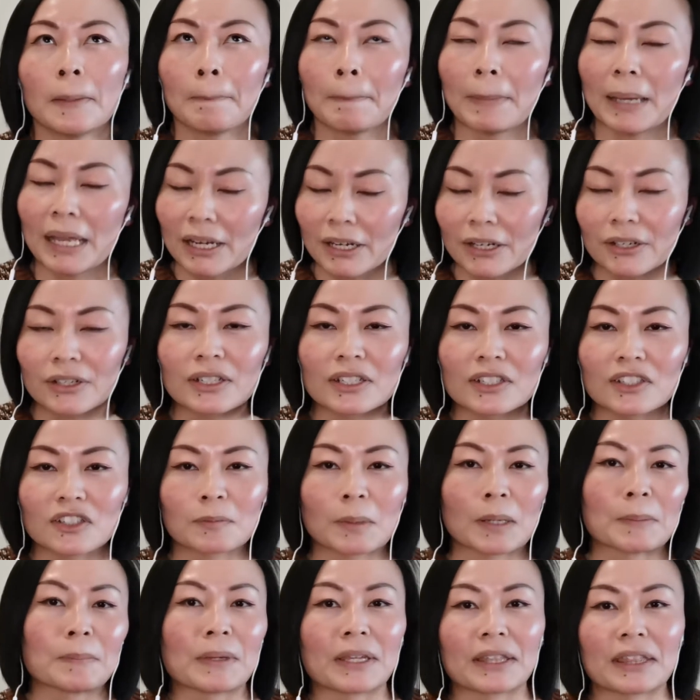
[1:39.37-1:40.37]
parents
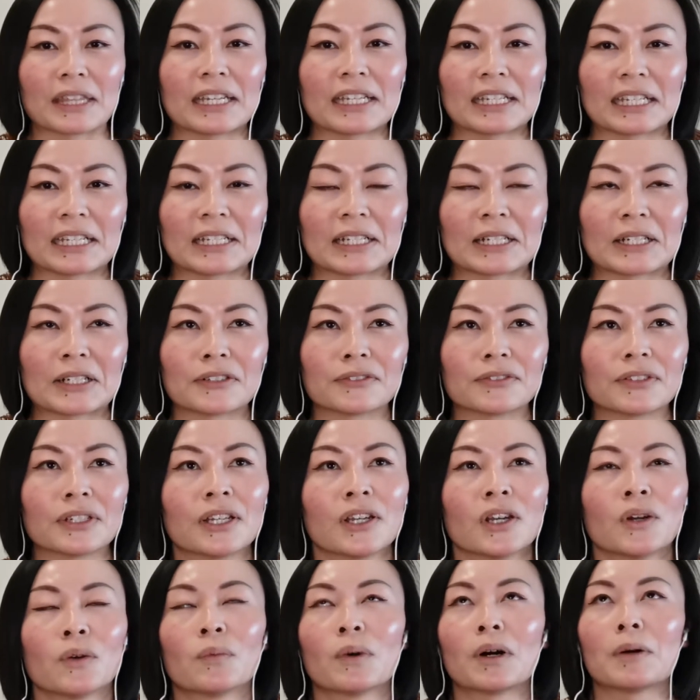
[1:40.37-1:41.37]
might be thinking of,
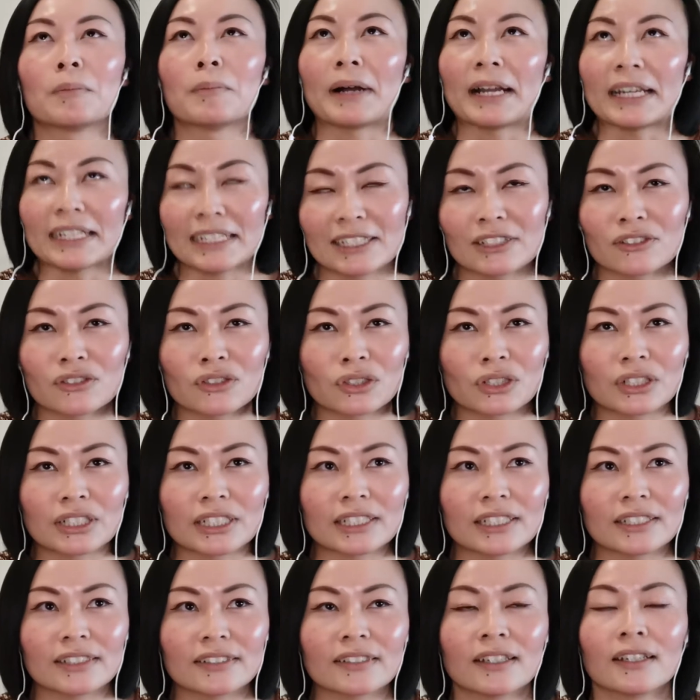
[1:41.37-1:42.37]
well, my concern
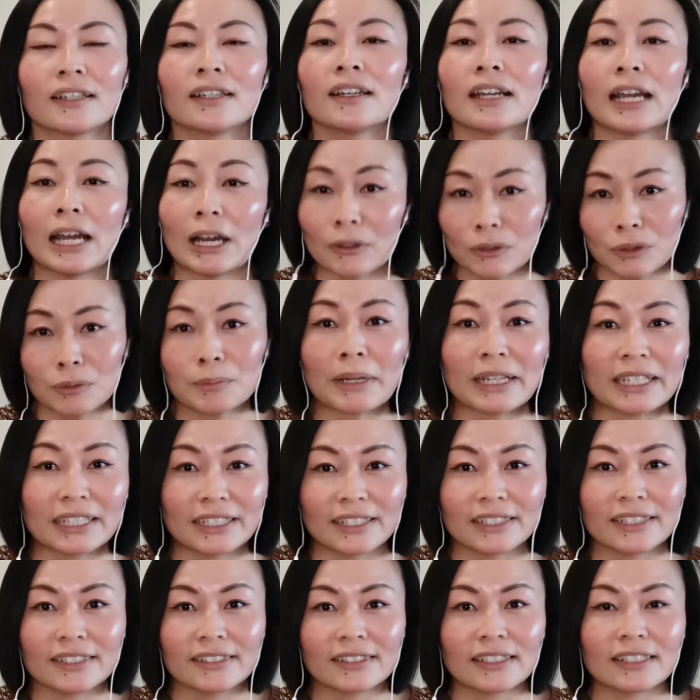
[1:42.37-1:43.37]
is how do my
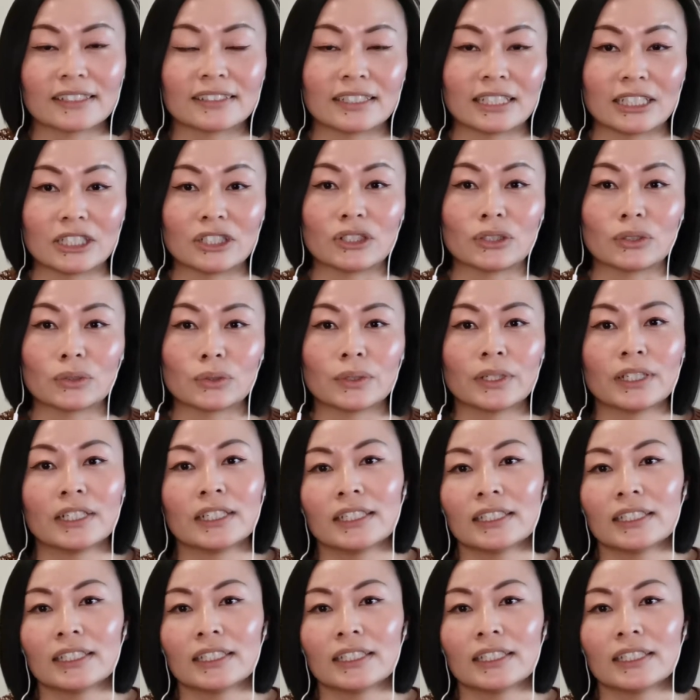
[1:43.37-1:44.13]
kids continue